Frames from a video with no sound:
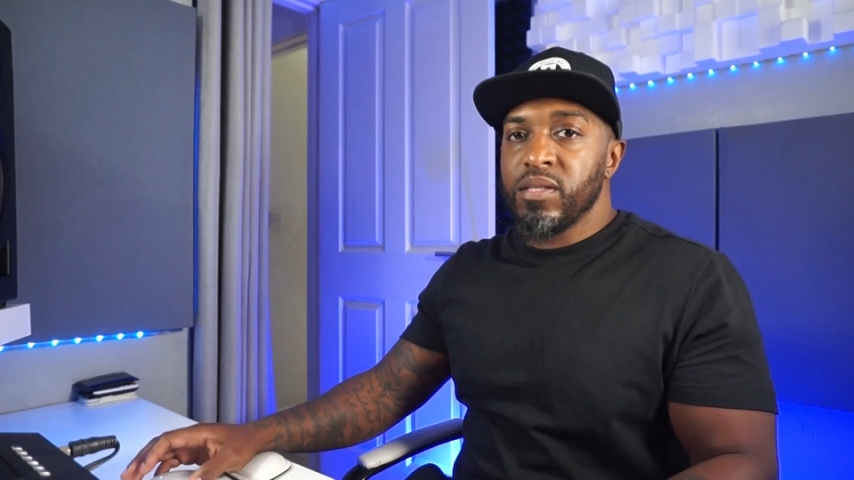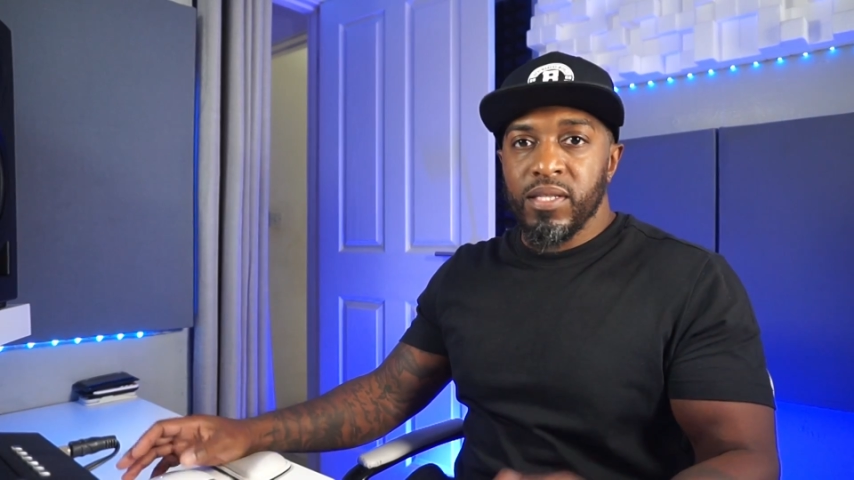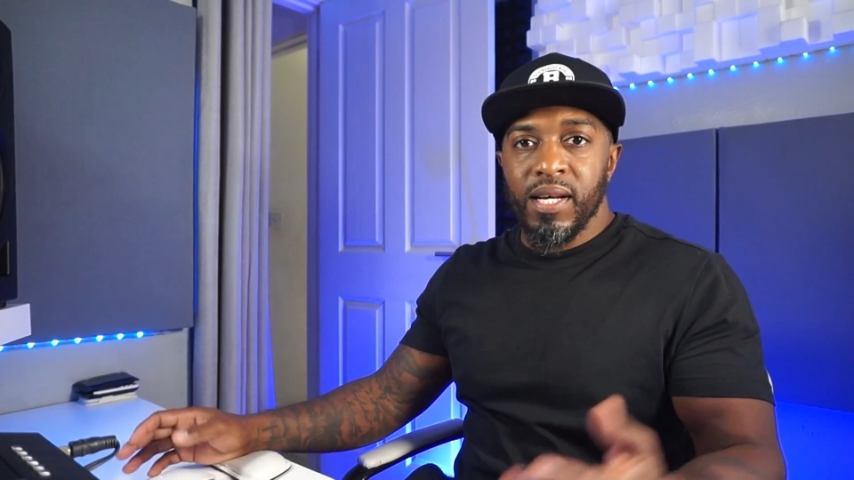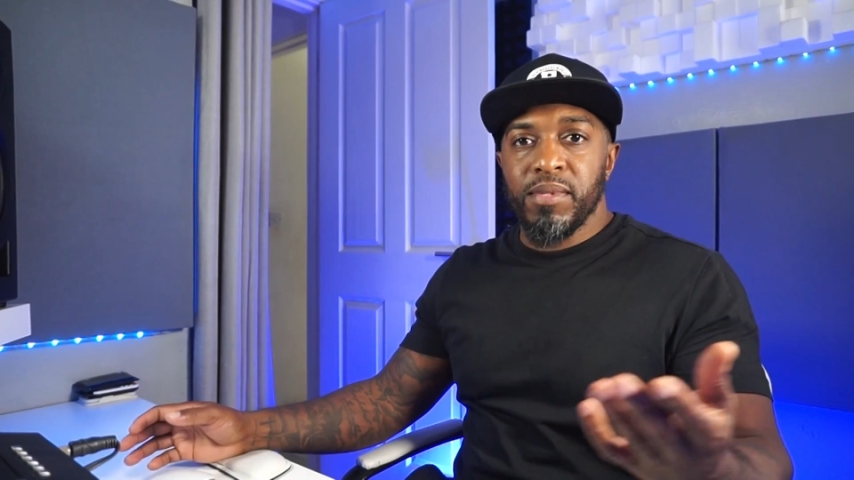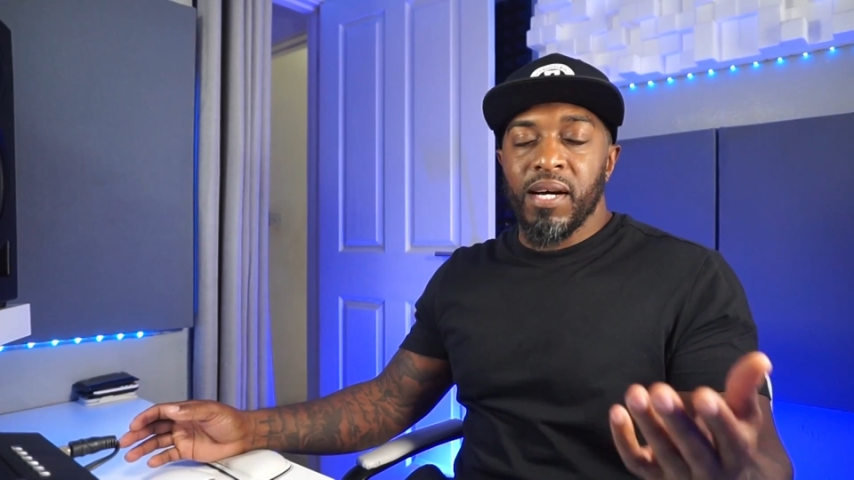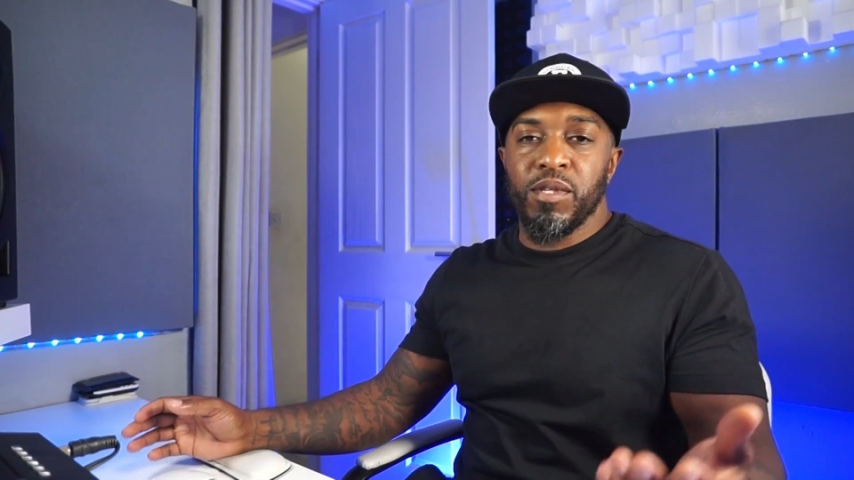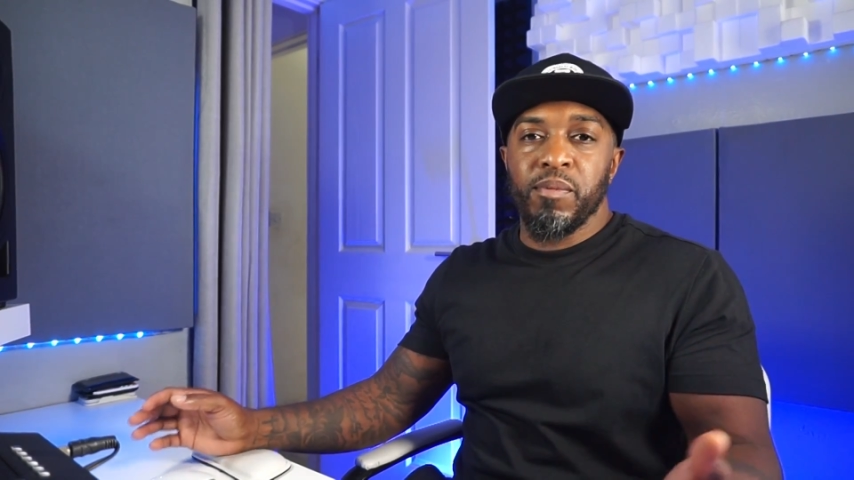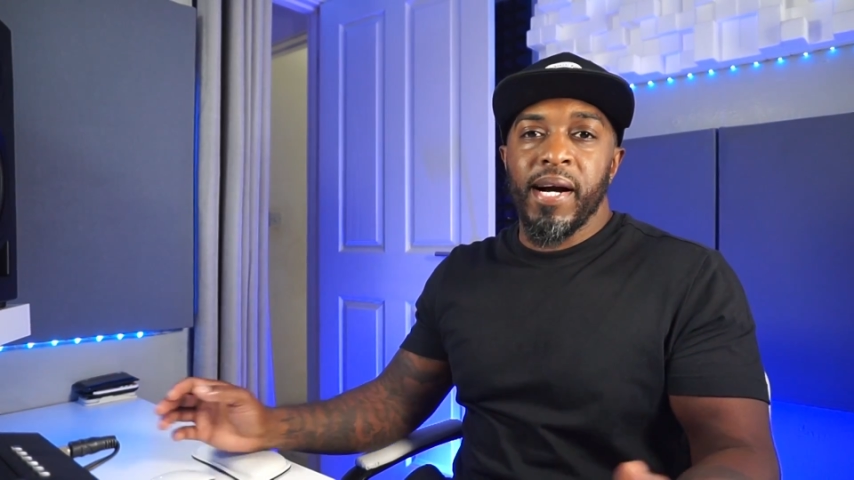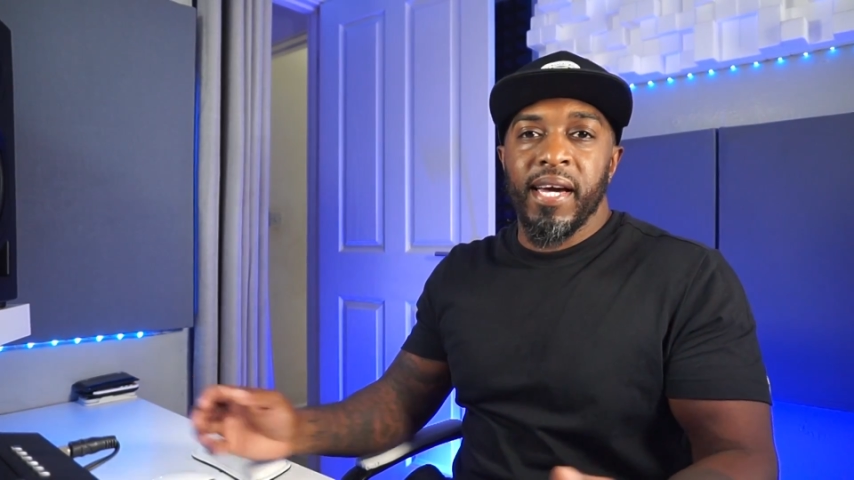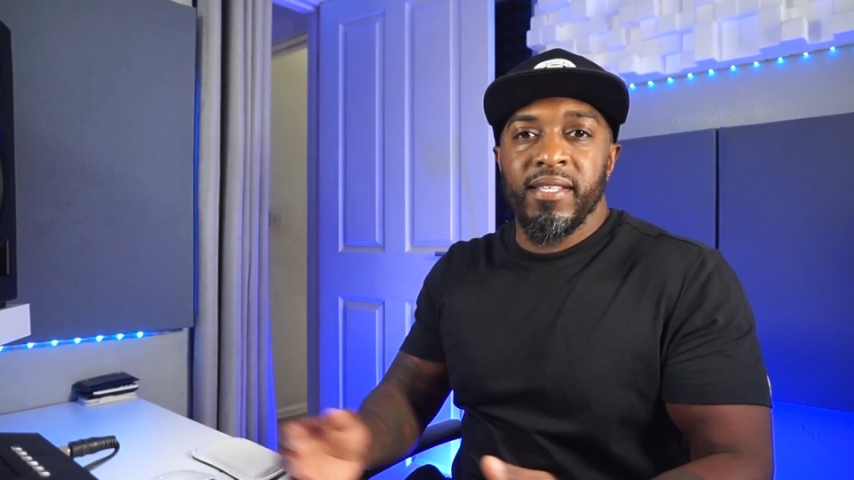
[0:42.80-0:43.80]
So sometimes you
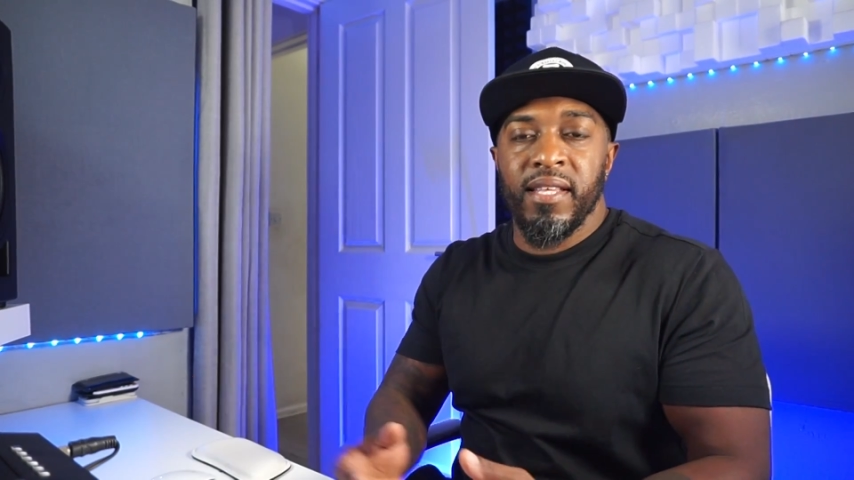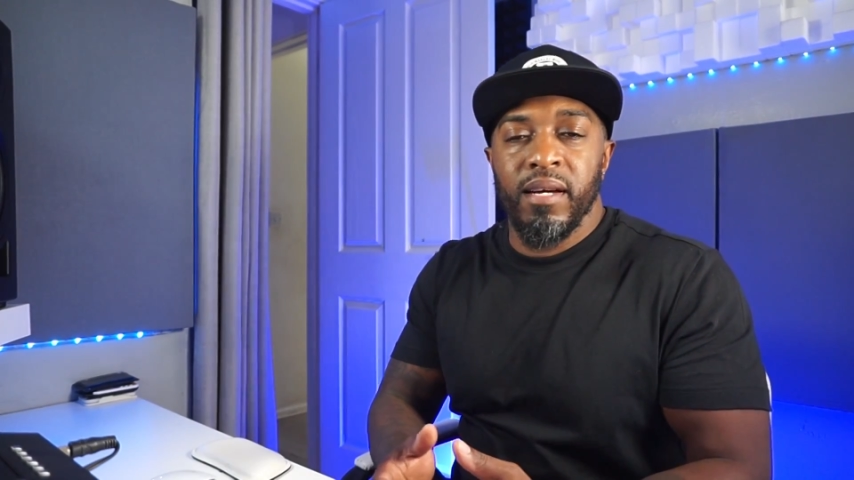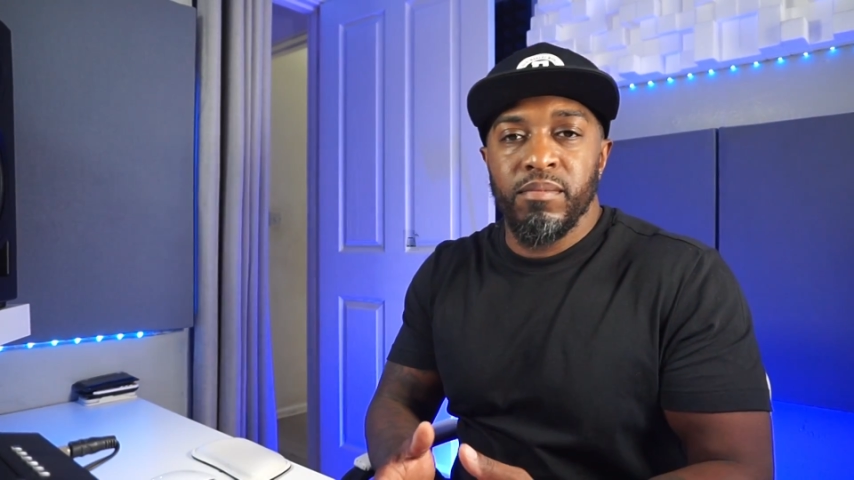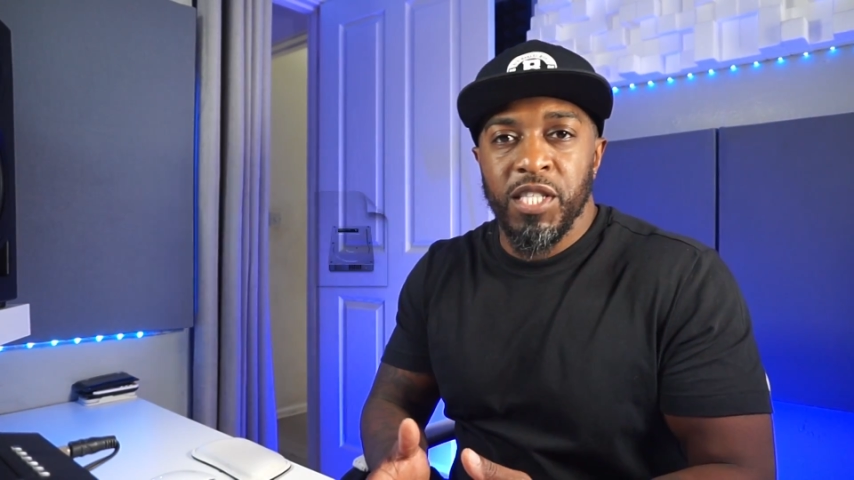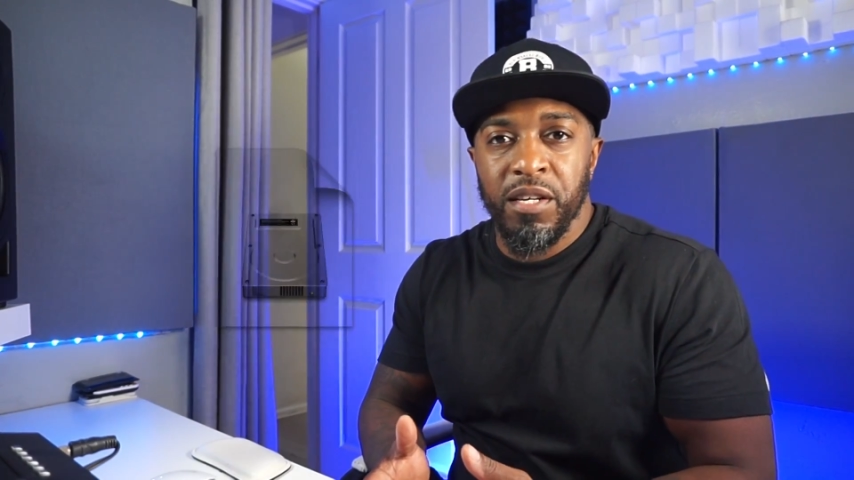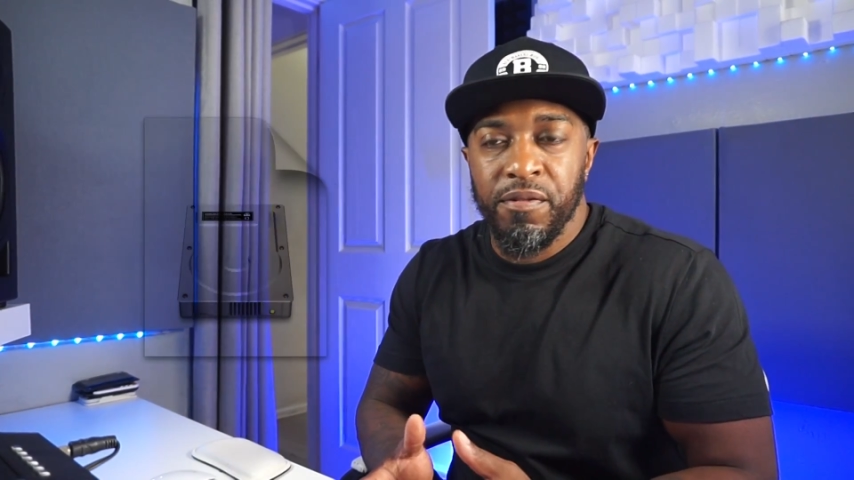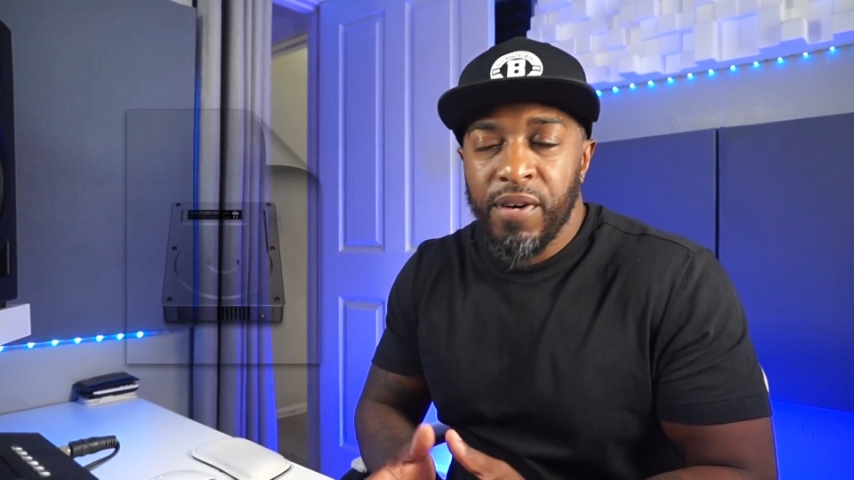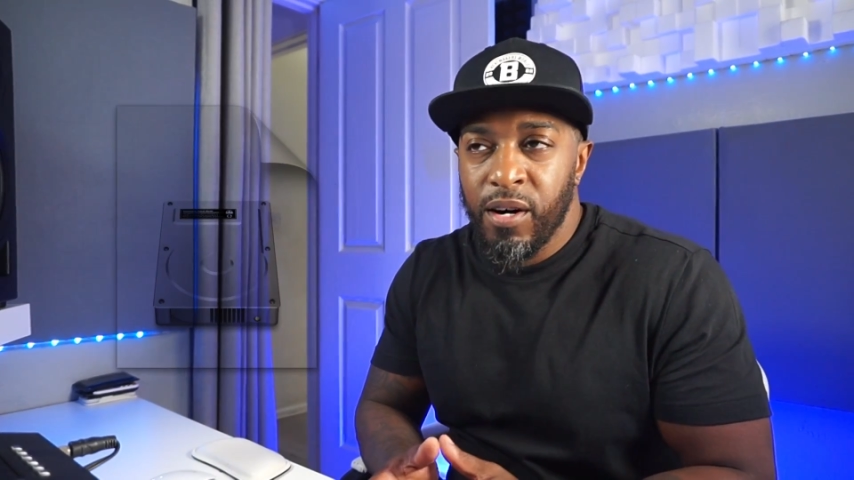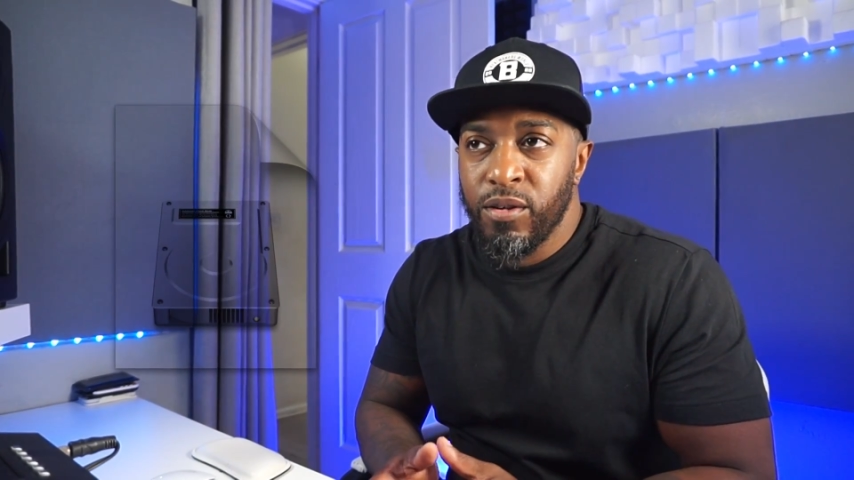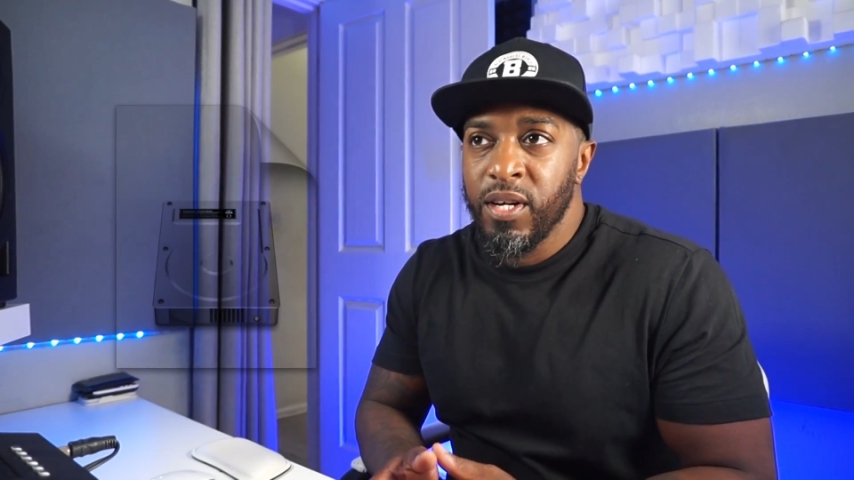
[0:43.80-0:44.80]
might get a DMG
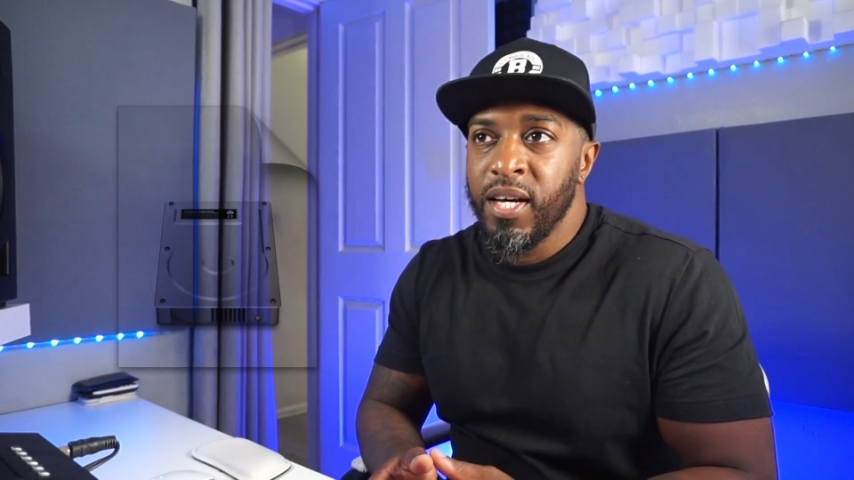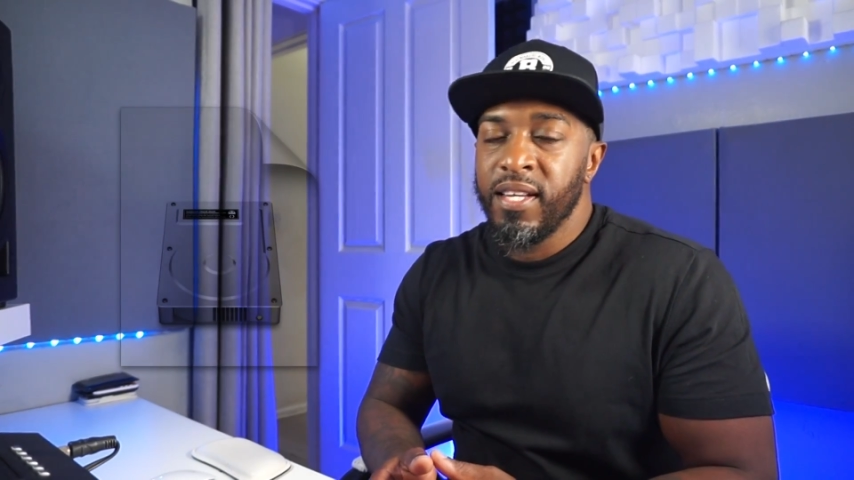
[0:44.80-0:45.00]
file